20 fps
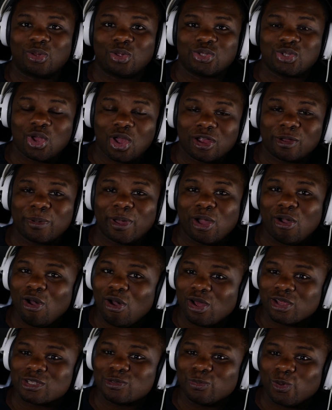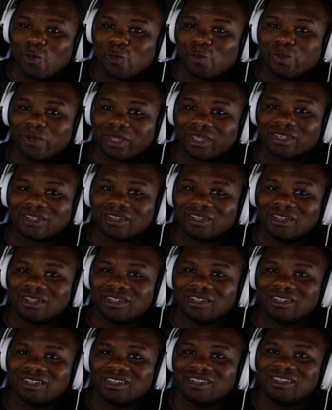talk about awesome opening.
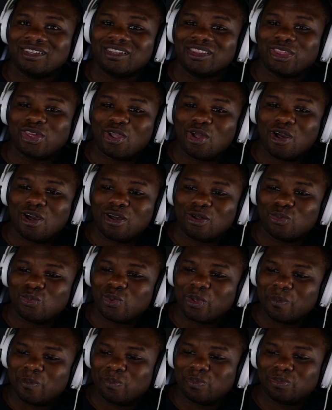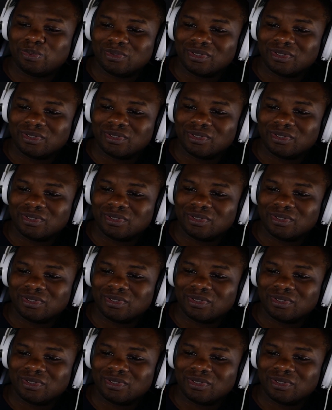They all went,